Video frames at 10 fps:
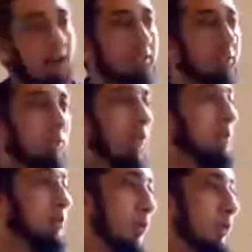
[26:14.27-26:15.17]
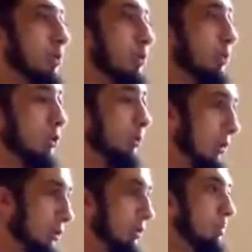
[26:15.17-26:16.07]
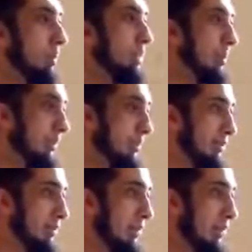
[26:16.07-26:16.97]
I was talking to a student who's in business.